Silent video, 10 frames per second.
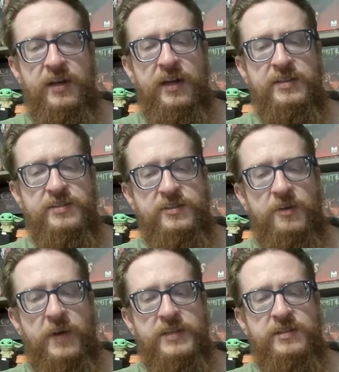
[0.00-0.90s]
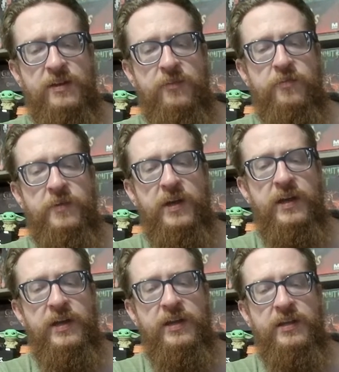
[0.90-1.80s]
And so myself
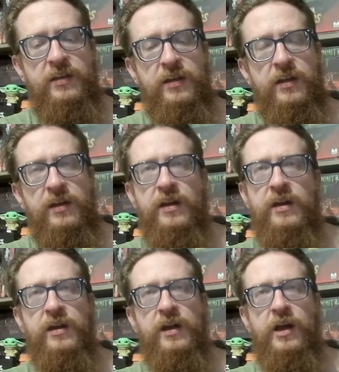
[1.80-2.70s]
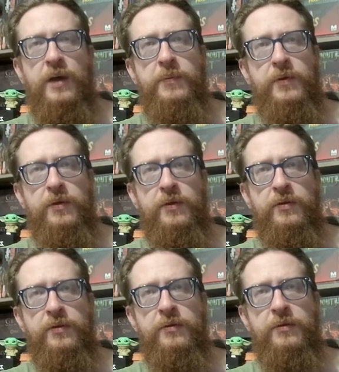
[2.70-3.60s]
and a couple
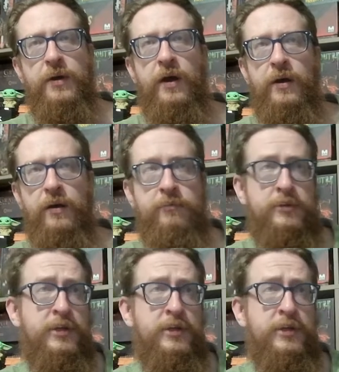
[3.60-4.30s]
who are